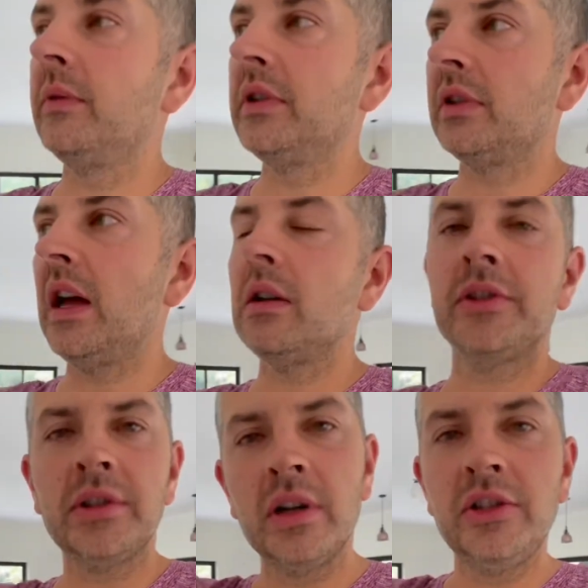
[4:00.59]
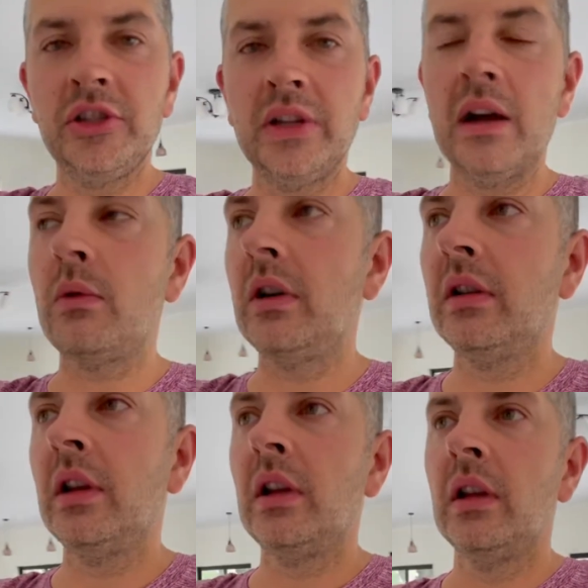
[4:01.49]
There's an outside
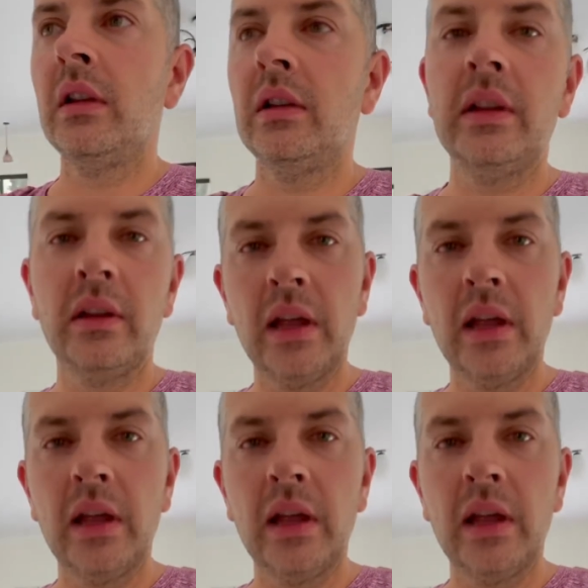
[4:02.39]
shower and an